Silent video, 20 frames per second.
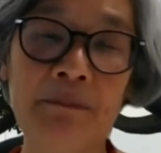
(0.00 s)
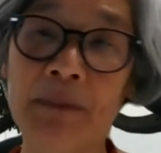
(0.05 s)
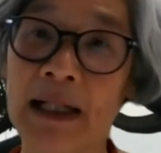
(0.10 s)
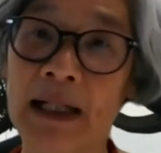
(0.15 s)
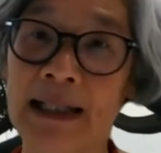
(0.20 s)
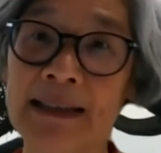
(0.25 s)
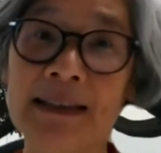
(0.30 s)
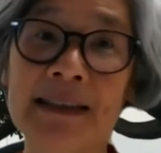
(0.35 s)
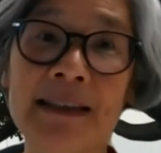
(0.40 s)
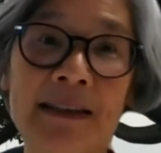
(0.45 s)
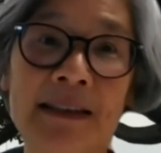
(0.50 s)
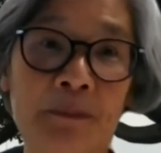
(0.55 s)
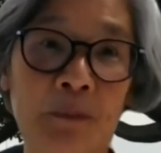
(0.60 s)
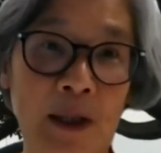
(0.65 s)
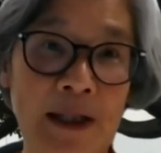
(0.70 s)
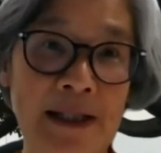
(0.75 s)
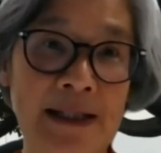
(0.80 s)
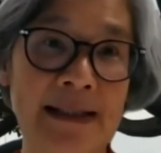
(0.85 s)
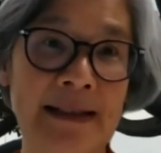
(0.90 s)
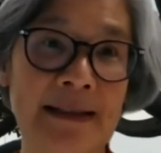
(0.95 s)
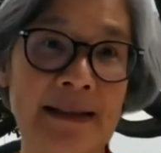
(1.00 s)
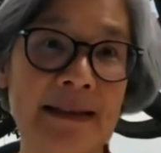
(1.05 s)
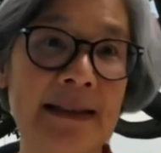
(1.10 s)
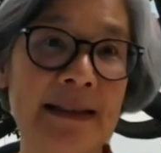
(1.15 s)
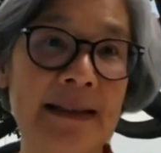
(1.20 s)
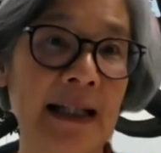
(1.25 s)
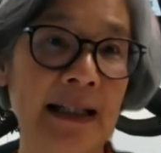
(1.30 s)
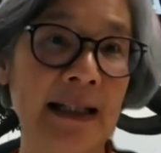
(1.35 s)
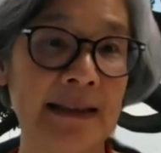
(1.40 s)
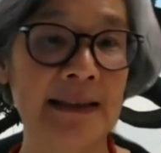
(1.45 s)
past,
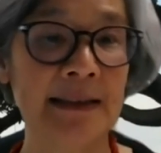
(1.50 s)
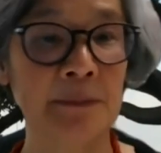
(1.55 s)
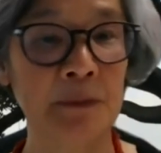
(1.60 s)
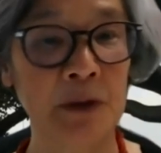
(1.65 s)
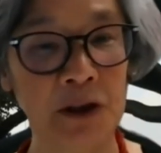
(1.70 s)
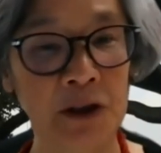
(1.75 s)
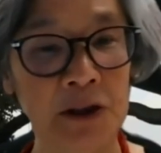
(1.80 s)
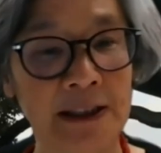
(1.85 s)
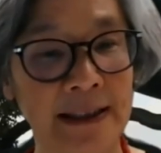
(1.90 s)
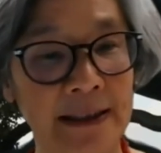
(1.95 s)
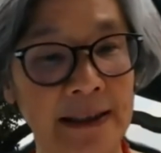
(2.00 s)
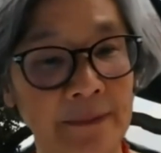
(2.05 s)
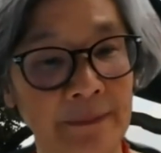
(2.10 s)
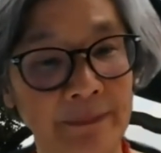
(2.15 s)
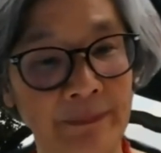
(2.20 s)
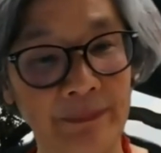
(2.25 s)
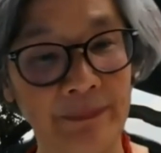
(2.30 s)
present, and emerging.